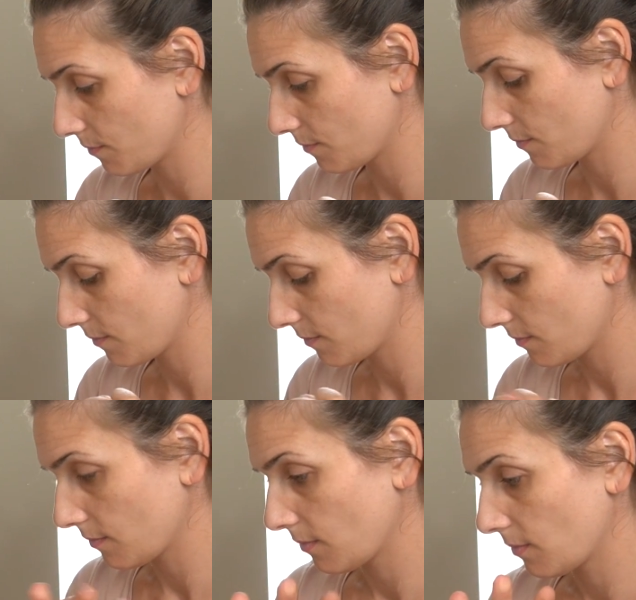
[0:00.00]

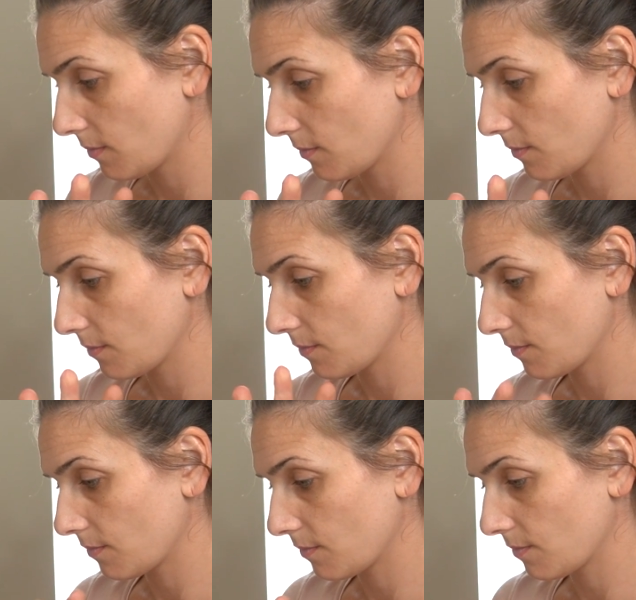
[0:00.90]

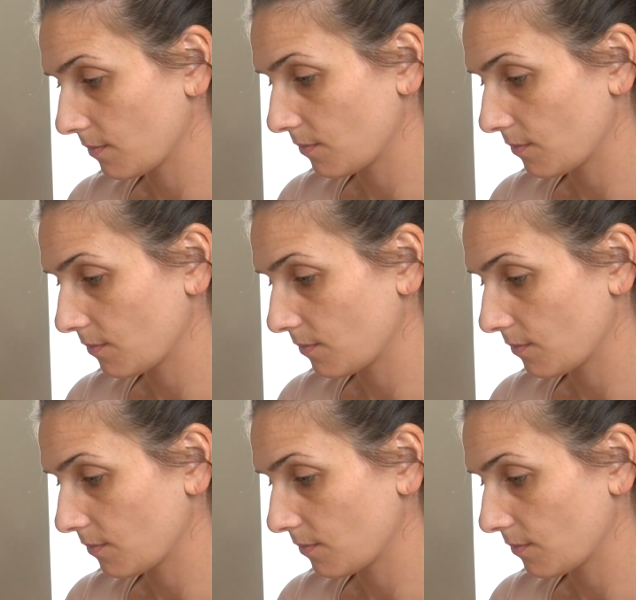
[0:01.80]
(no one is talking)